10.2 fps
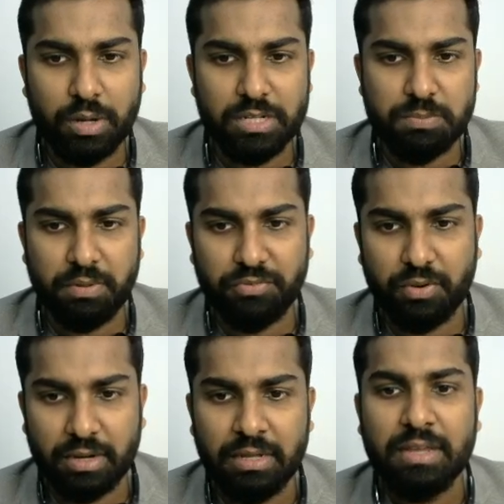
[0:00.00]
watch
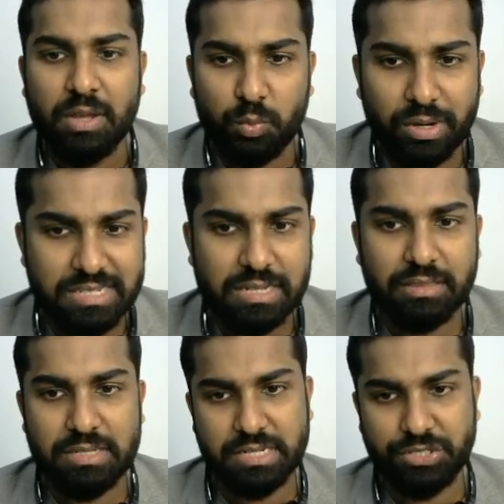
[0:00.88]
before
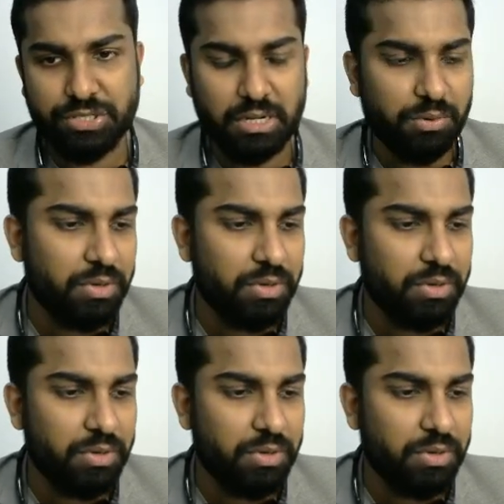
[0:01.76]
watching this session.